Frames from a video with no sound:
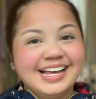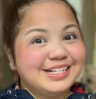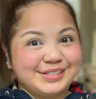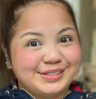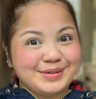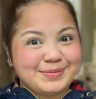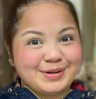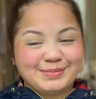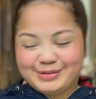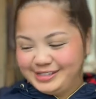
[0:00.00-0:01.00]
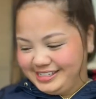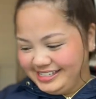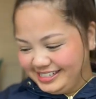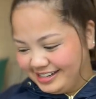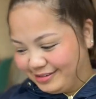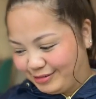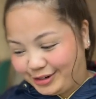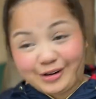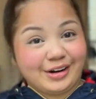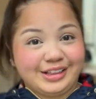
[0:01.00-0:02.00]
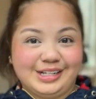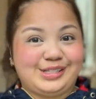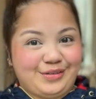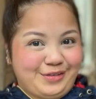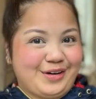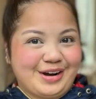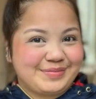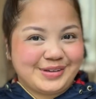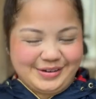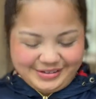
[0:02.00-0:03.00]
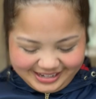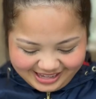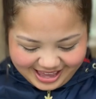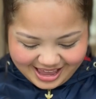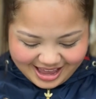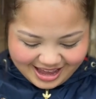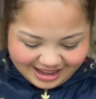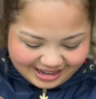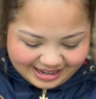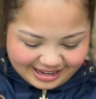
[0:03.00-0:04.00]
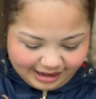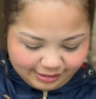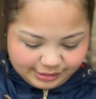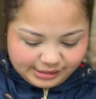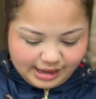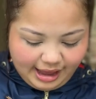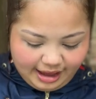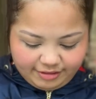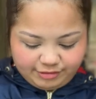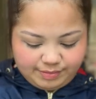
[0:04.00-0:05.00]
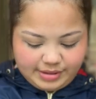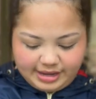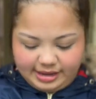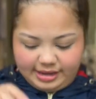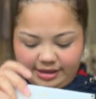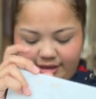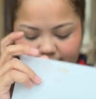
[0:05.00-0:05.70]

Super important, regardless of where I'm going. I also have my